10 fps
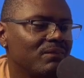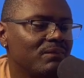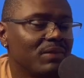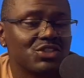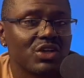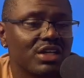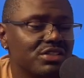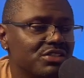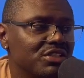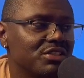my strategy
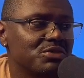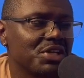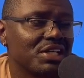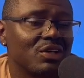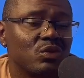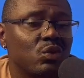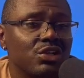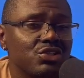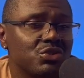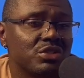this year is try to get one or
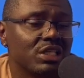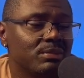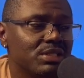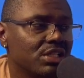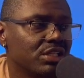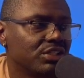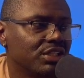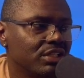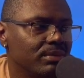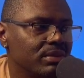two to get Bijan or
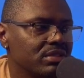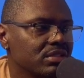Gibbs.